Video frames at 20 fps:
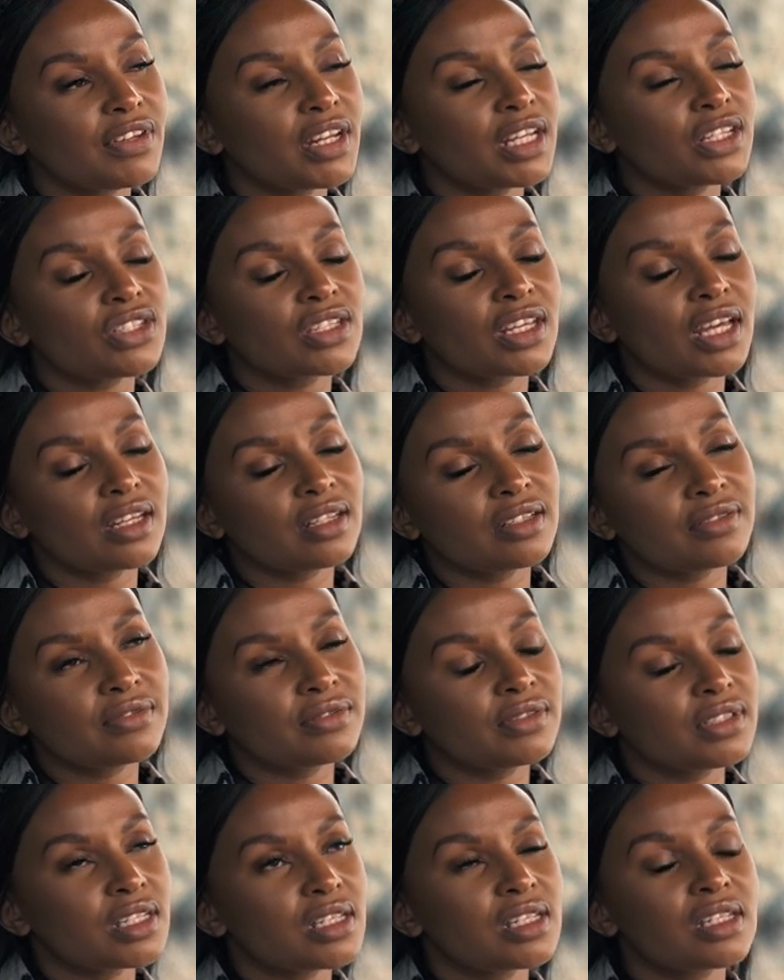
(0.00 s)
and I just kind of
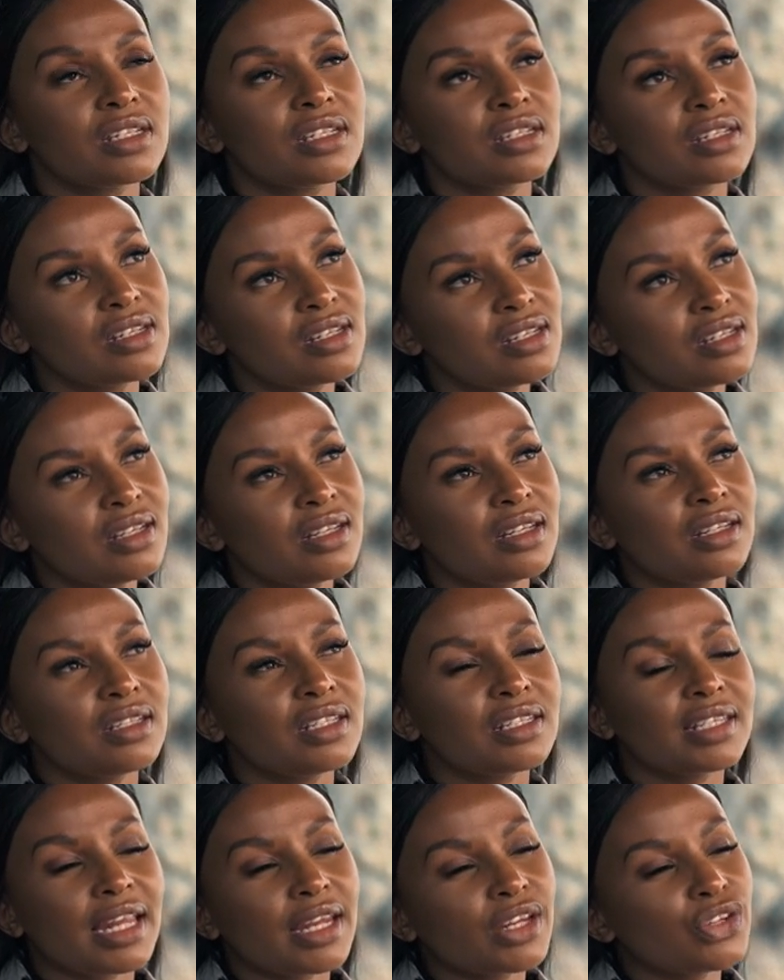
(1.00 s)
just
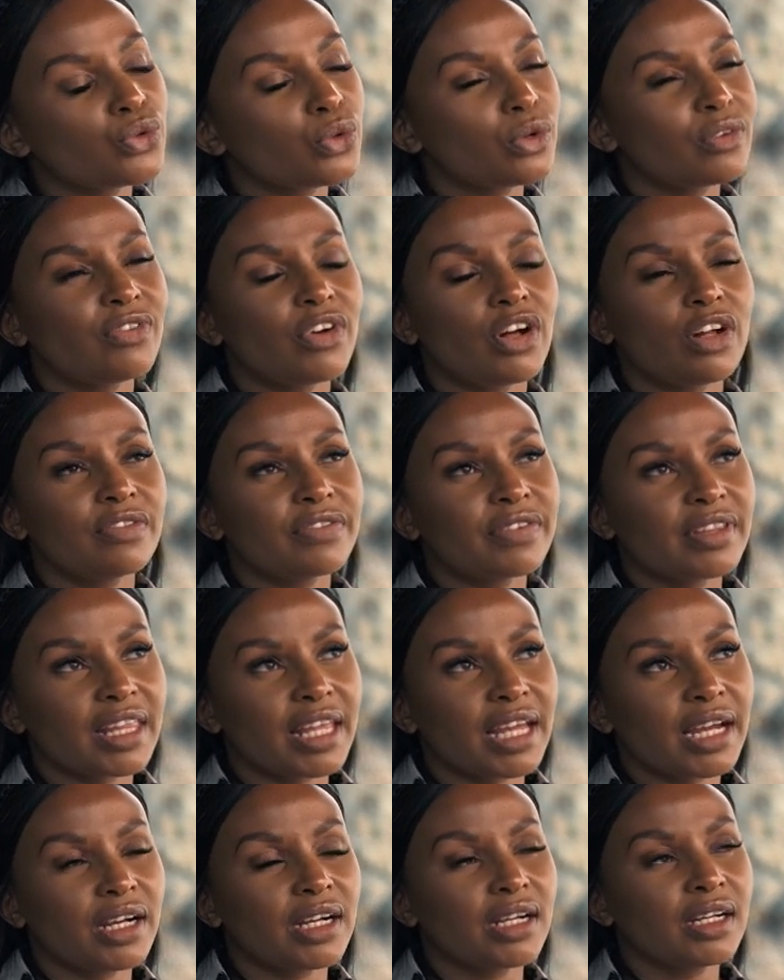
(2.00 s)
decided to evolve
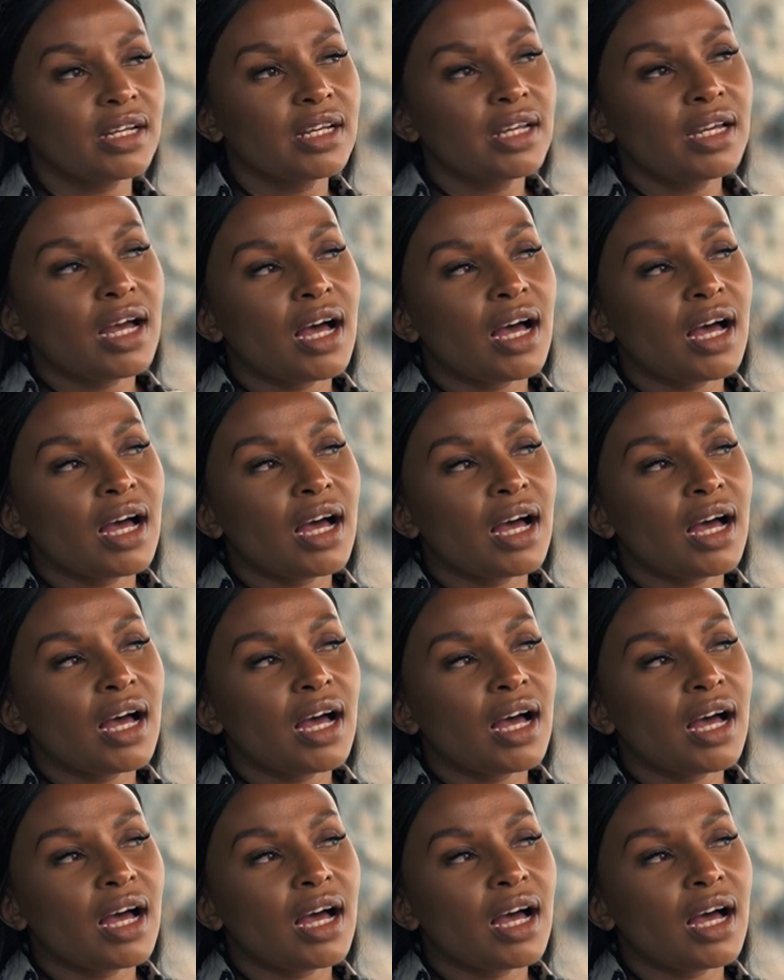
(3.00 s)
there.